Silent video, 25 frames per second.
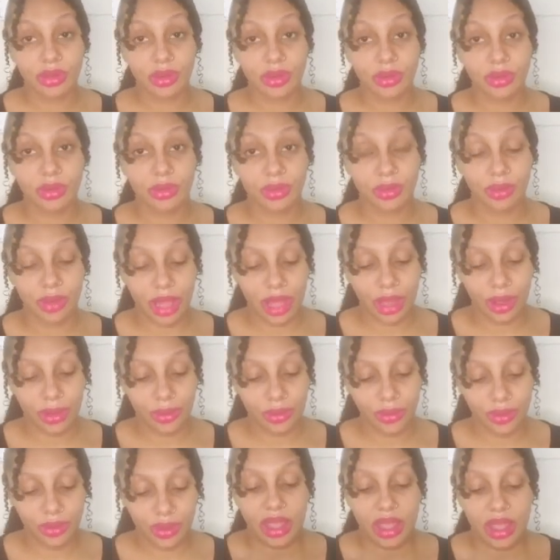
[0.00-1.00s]
Wow.
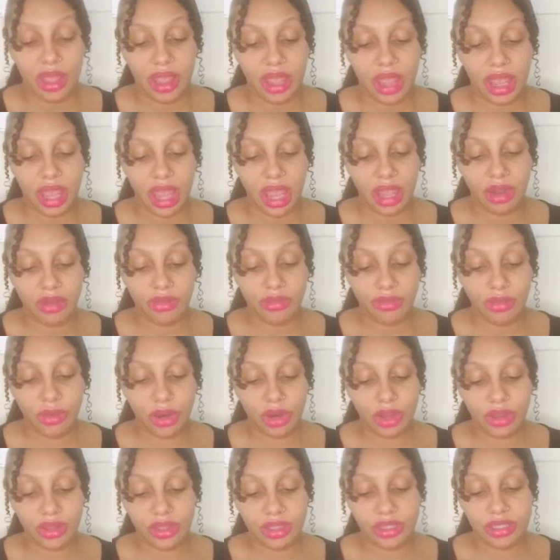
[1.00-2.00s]
And
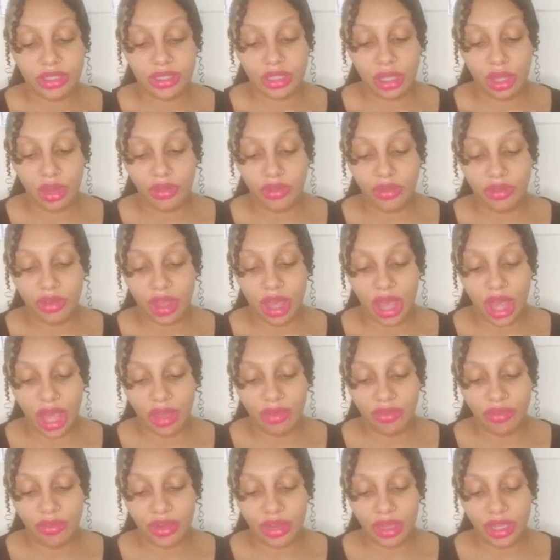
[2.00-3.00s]
for the
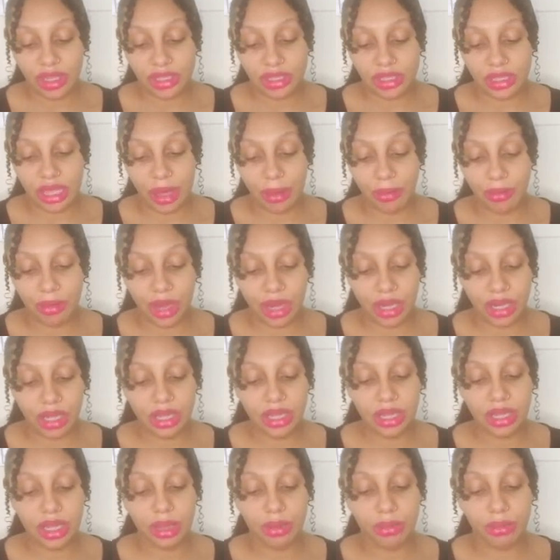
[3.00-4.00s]
self-confidence that money
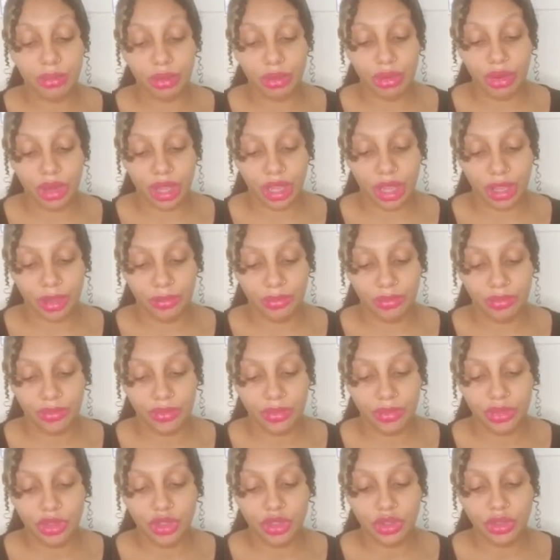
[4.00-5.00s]
can bring.
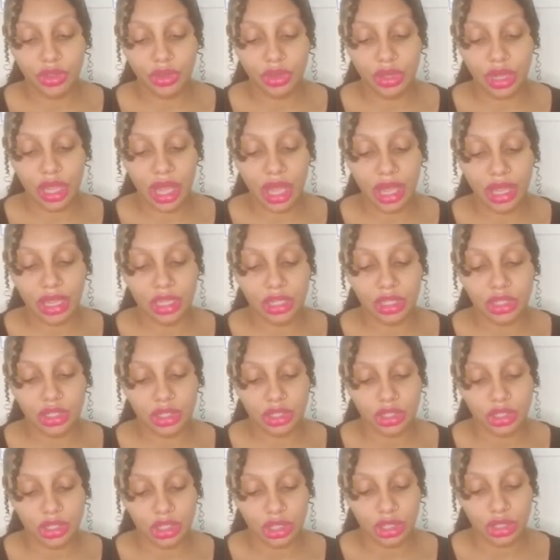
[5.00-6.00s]
Do not
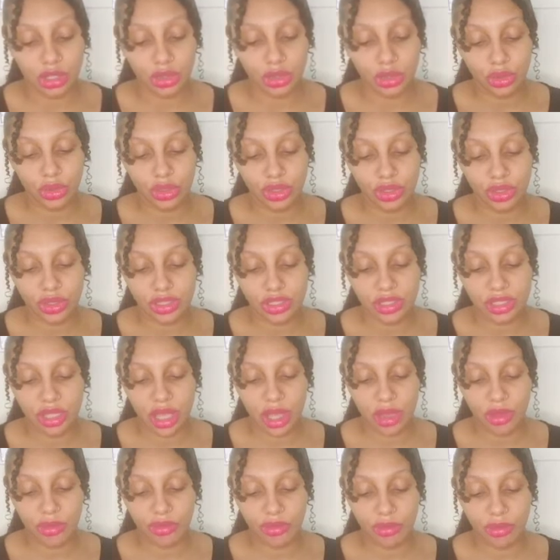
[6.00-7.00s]
delude
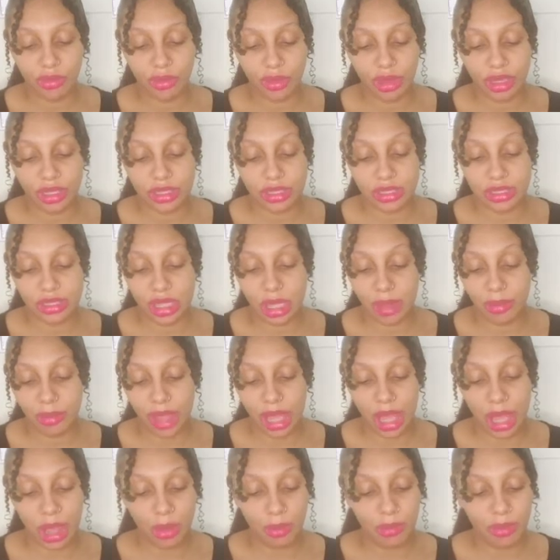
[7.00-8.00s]
yourself with
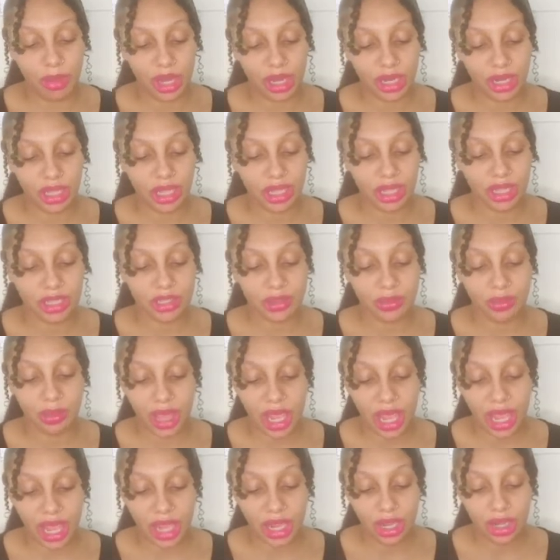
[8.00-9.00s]
somehow money is
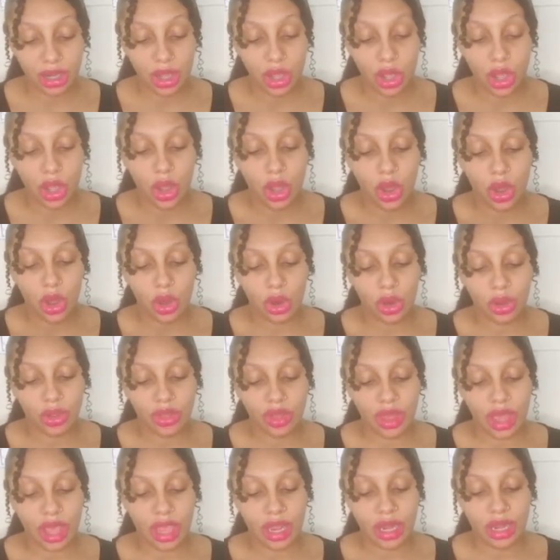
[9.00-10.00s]
bad or
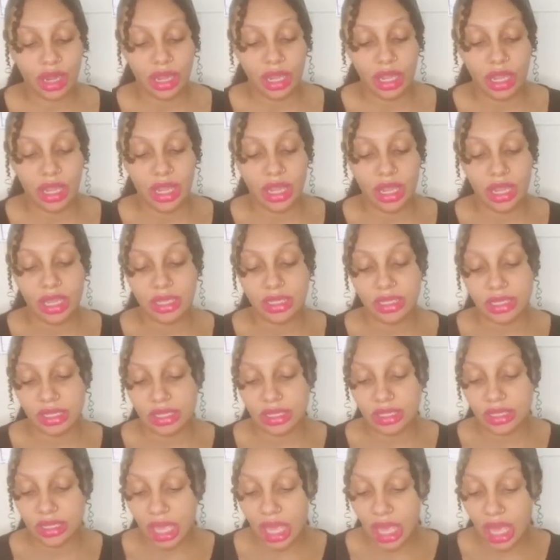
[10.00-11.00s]
that it does
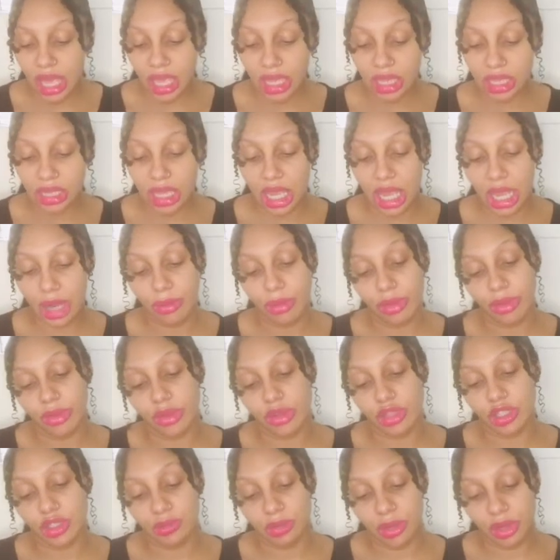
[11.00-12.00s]
not align with your
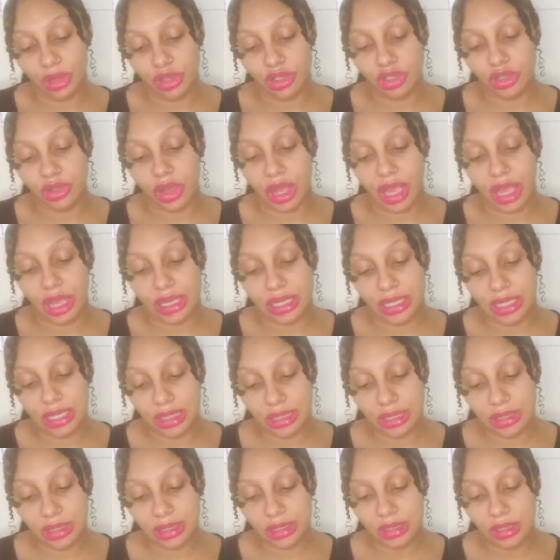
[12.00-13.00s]
spiritual
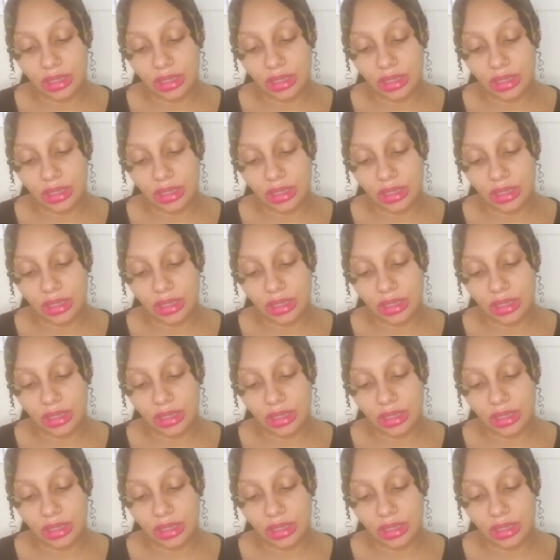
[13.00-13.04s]
ideals.